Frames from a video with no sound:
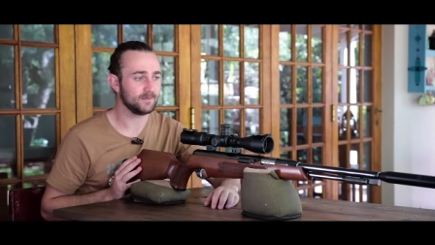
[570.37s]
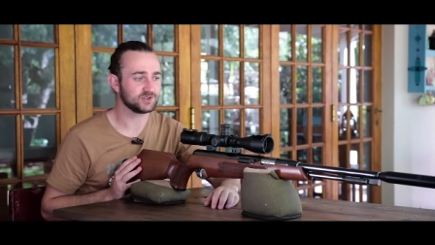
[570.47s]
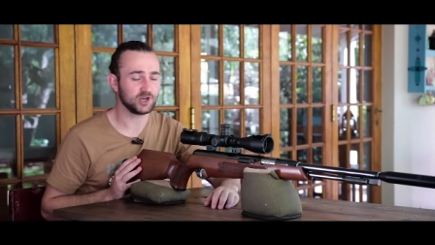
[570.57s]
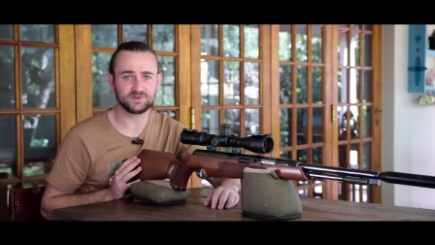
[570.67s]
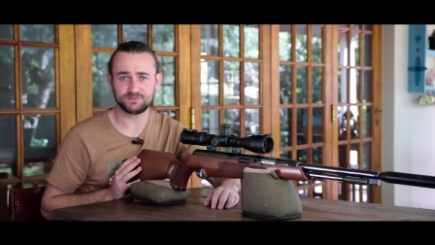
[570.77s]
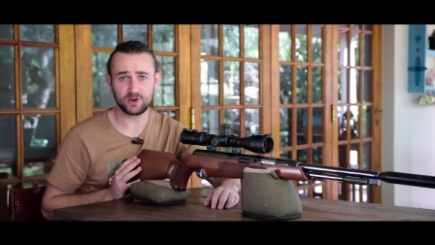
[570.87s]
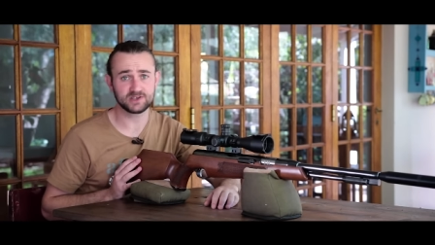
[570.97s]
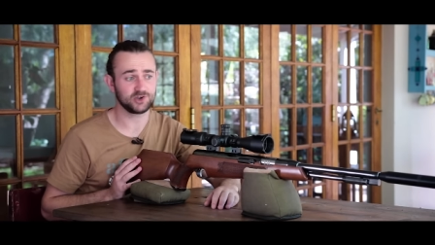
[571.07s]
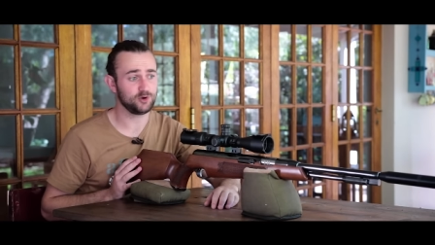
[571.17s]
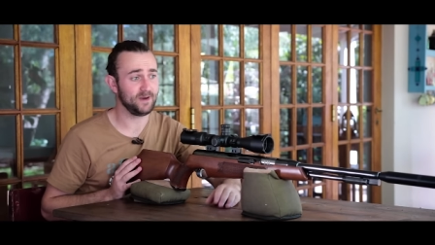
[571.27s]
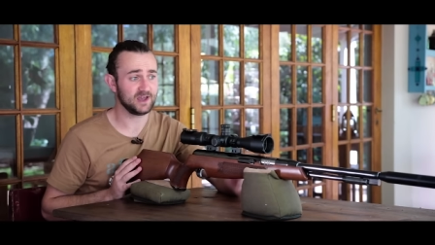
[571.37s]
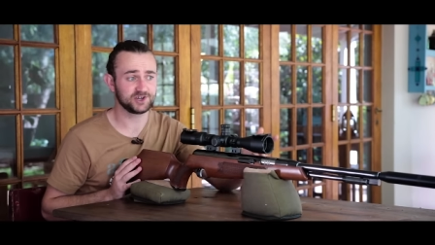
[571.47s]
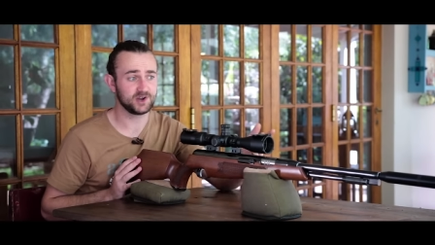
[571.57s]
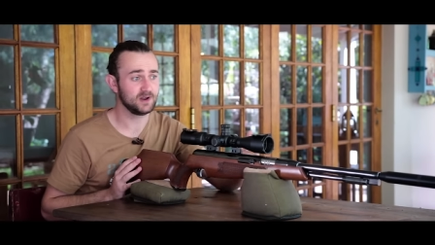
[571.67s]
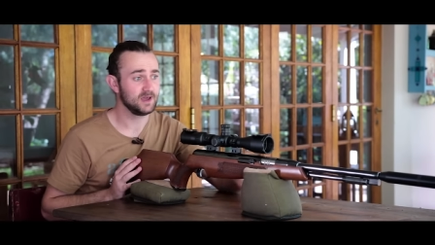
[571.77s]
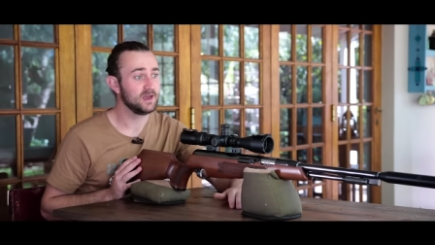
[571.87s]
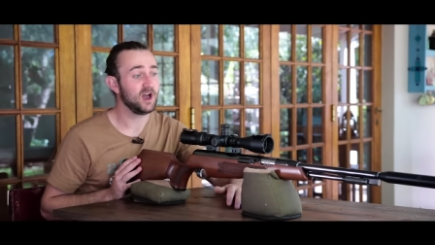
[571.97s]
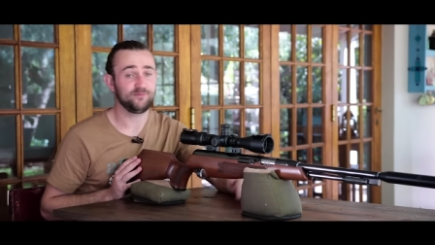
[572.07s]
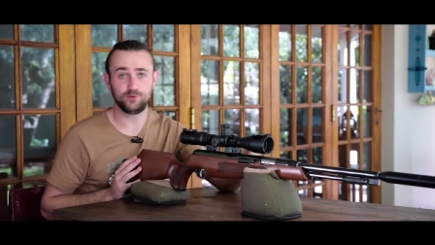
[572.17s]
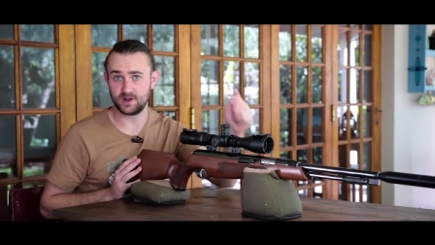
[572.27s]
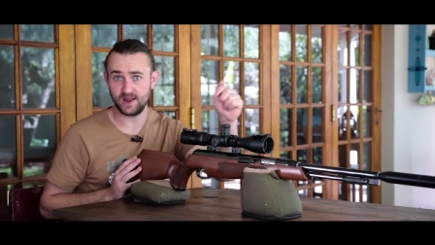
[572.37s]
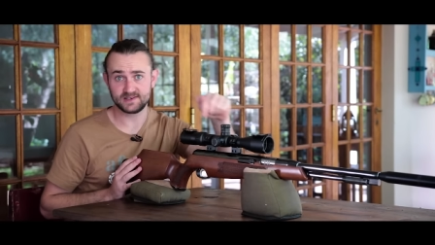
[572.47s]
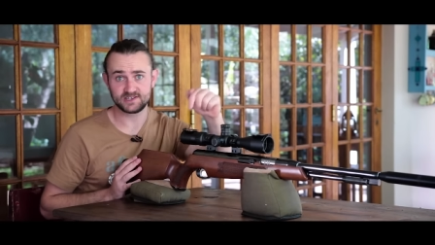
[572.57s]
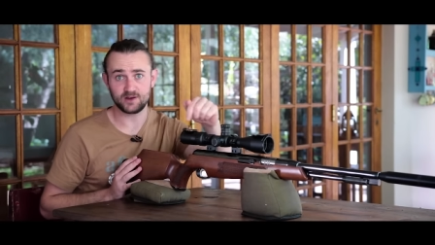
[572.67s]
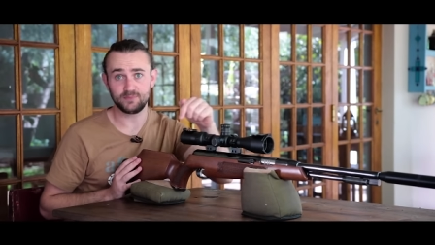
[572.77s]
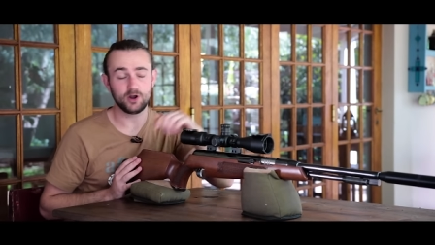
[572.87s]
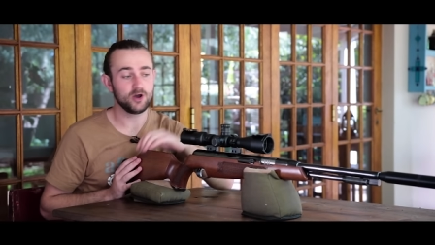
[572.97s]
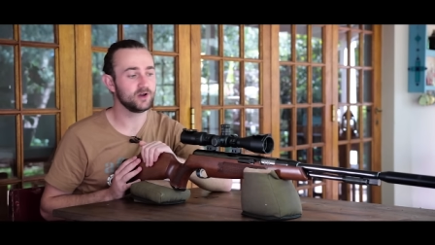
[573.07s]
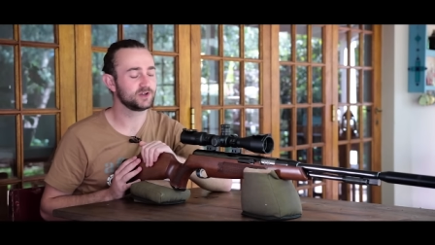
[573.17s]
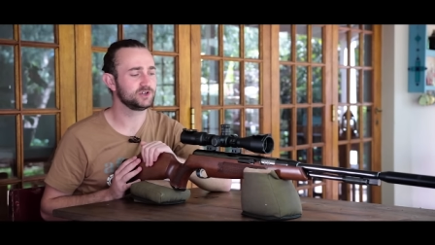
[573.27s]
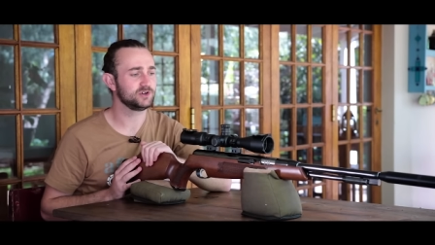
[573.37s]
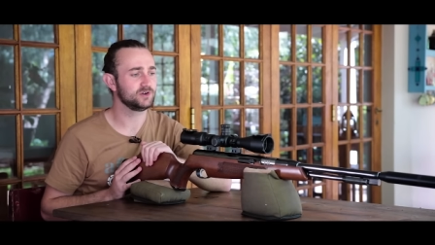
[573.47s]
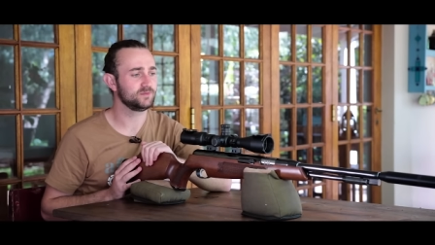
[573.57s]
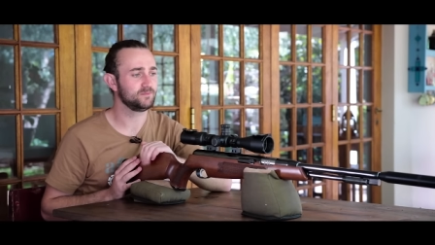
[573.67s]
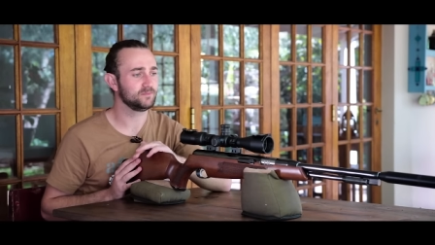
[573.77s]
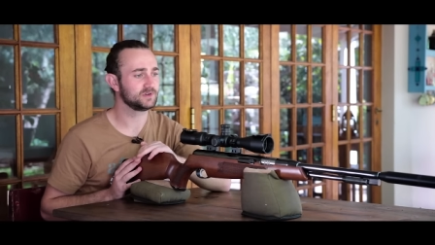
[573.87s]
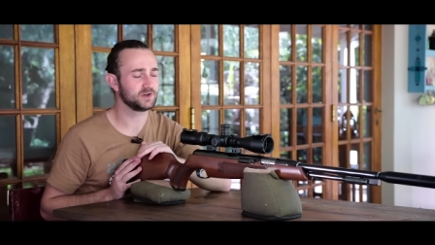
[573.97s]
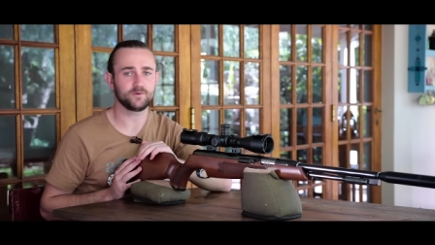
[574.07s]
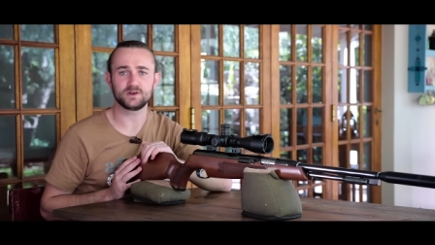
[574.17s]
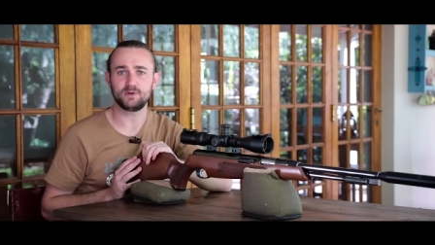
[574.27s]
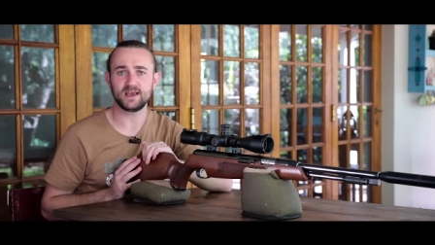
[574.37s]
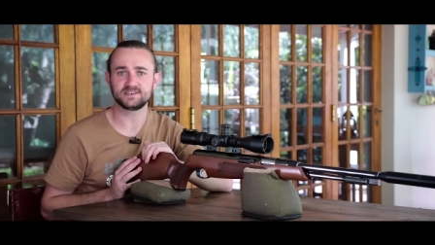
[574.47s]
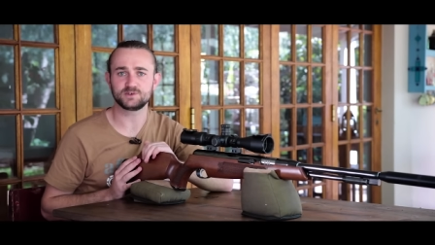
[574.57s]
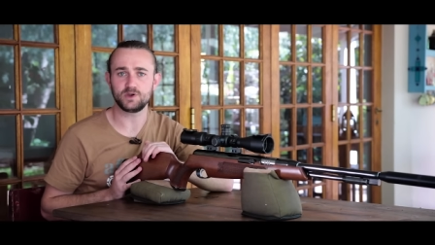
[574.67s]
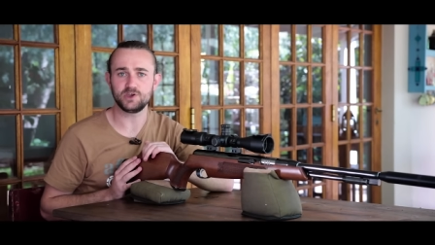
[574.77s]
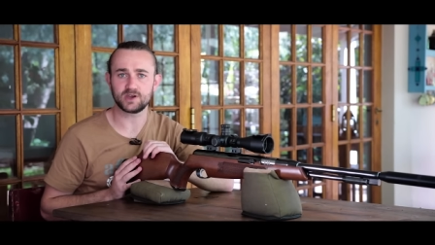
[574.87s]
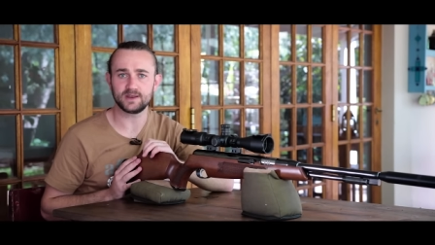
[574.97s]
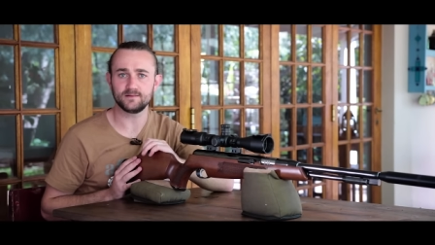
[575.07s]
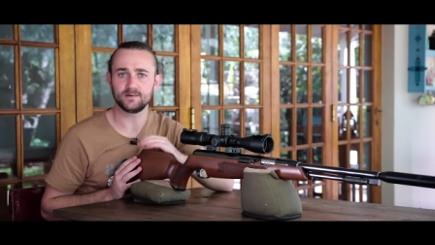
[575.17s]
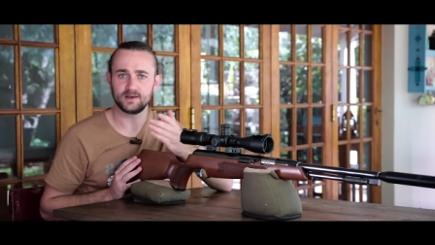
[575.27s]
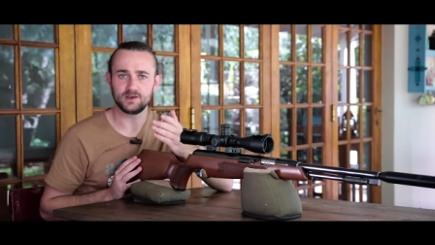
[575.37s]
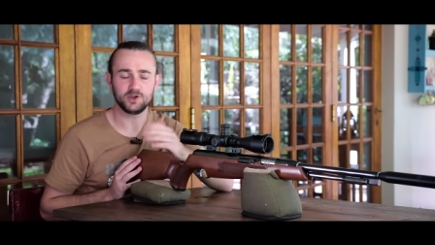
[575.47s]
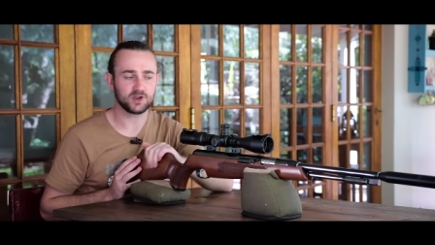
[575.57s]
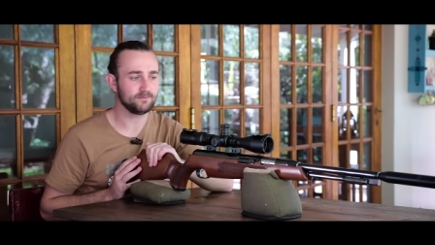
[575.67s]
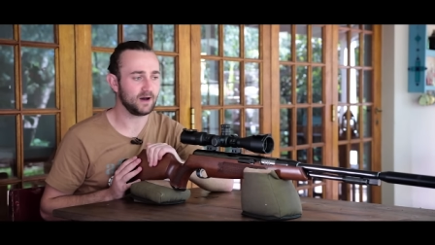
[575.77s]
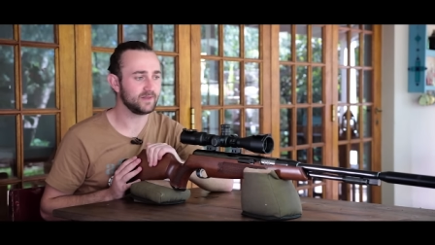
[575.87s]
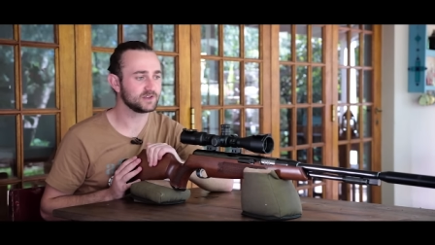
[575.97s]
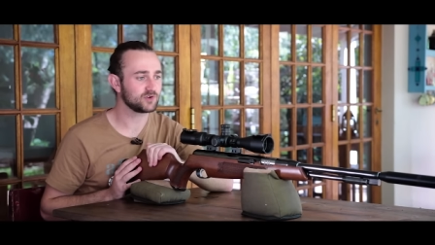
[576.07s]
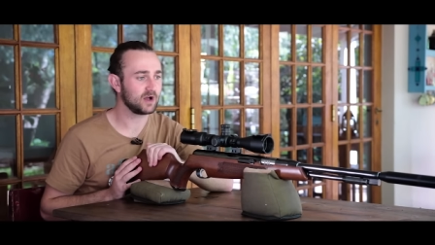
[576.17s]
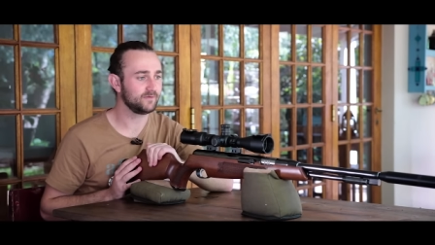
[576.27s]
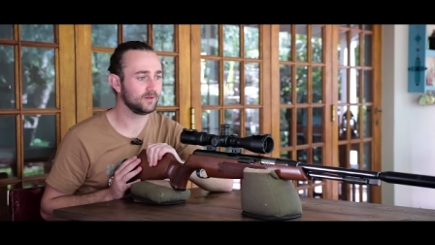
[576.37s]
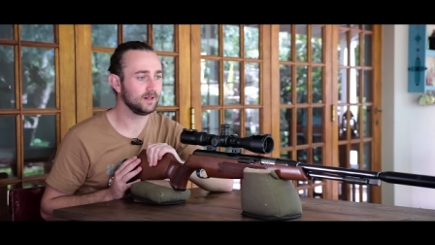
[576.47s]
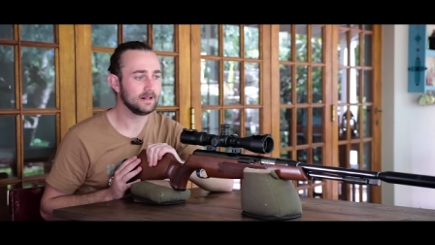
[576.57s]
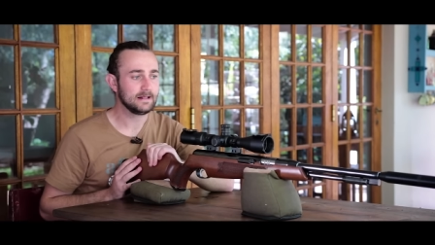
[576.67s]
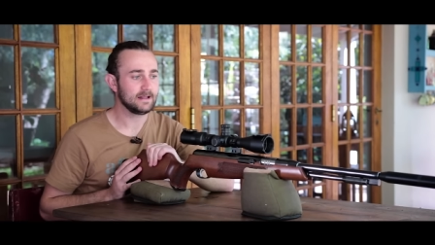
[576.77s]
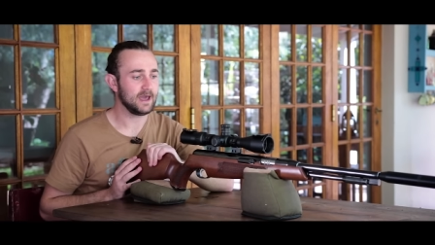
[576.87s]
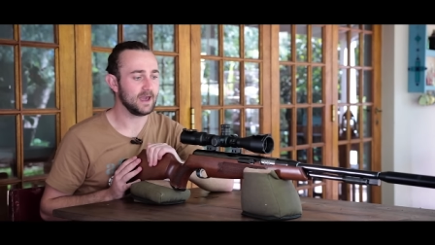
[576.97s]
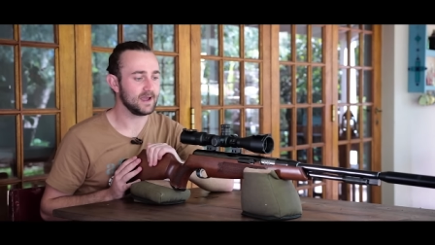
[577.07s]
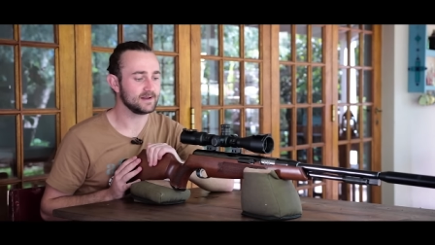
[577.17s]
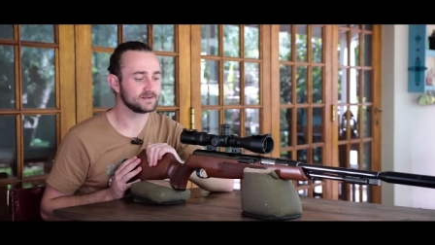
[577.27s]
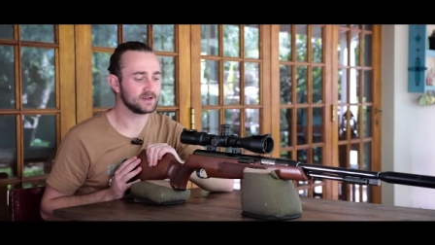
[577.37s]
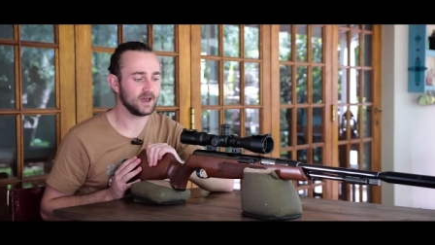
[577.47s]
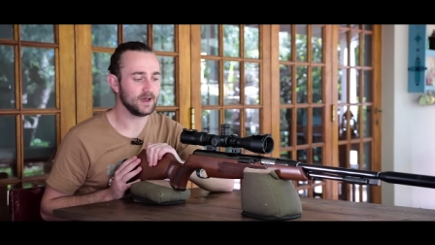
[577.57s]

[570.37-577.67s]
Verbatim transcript: So if Springers are your passion, I've put links down below to different places where you can buy this rifle, and